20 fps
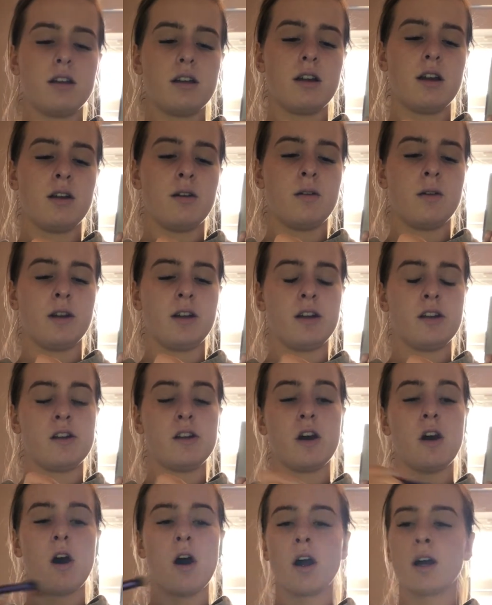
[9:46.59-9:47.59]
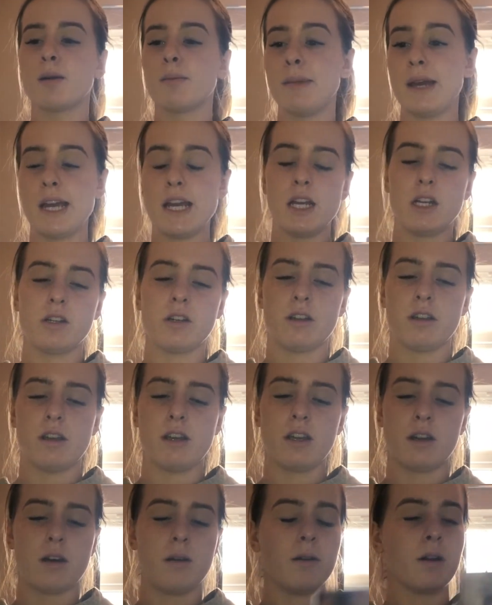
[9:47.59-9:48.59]
a dark peach, I
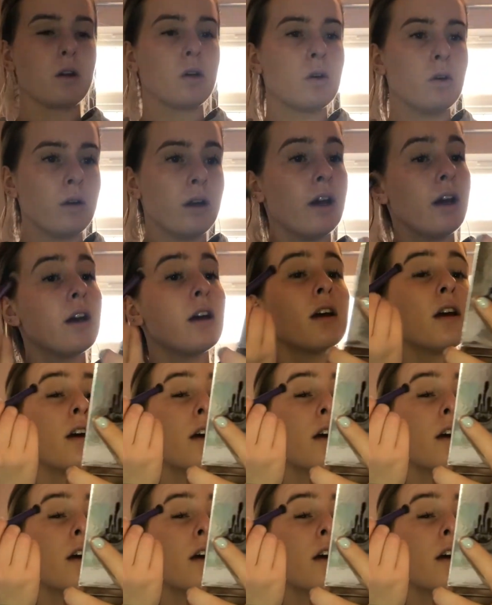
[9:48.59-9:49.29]
think I would call it.